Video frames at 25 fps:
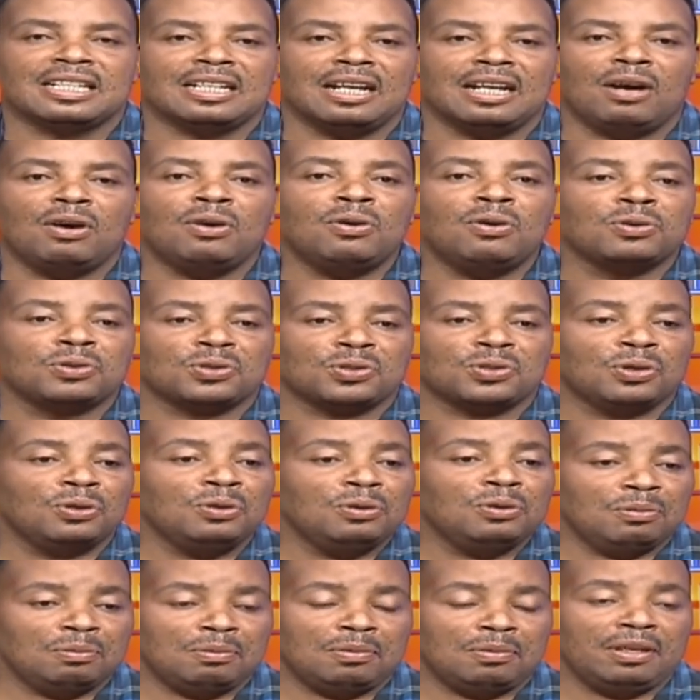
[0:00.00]
oh,
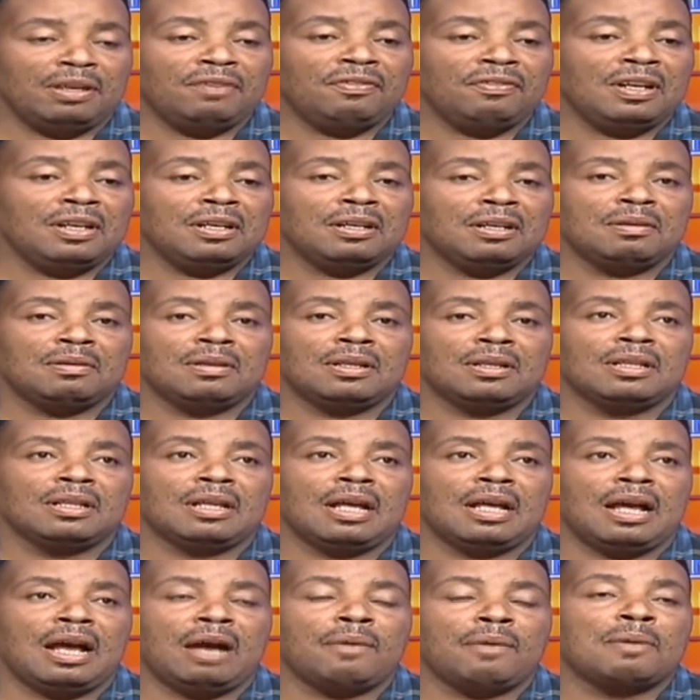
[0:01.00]
so even
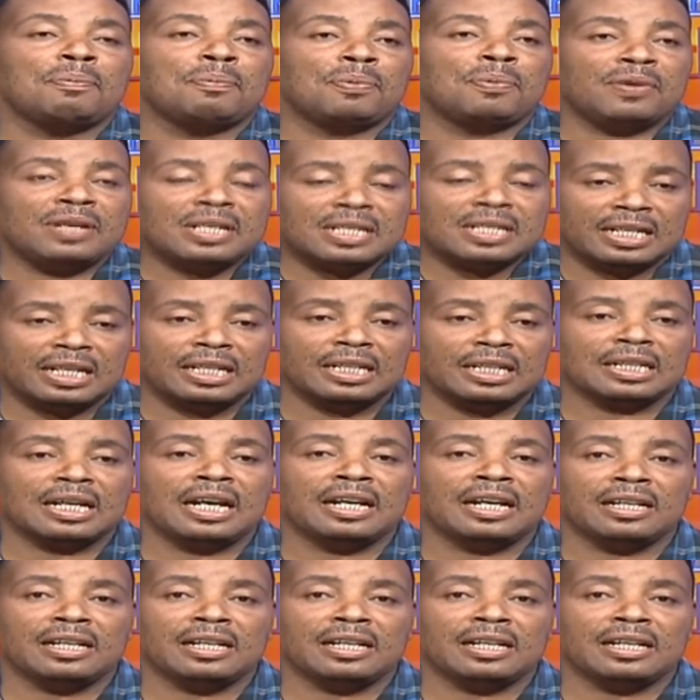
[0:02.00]
our president can